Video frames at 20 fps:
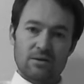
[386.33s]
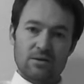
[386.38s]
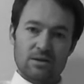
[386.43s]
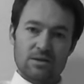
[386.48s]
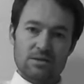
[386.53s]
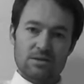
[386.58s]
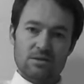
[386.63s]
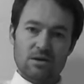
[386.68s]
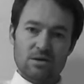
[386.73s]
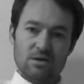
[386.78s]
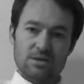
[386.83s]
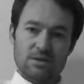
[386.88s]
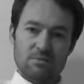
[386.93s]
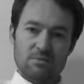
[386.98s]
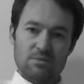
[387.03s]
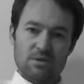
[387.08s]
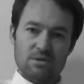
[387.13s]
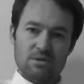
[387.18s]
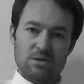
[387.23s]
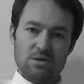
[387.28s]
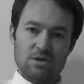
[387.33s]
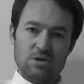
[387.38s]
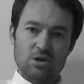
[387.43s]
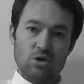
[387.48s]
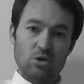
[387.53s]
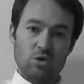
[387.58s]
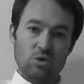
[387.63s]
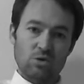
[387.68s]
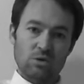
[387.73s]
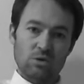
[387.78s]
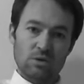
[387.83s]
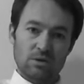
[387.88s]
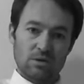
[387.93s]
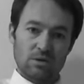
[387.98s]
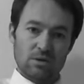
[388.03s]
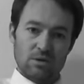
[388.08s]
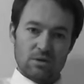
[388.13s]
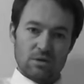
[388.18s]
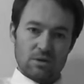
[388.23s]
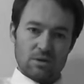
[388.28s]
is not something that's cool,
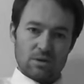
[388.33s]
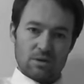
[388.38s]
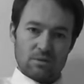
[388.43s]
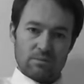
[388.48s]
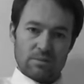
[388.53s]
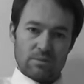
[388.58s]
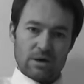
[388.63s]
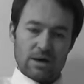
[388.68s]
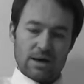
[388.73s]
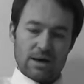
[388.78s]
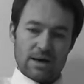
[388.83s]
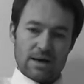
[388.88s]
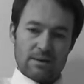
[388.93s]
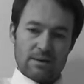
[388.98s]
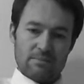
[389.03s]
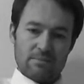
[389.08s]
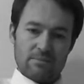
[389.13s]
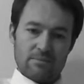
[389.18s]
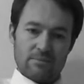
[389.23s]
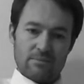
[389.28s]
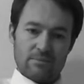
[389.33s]
but um,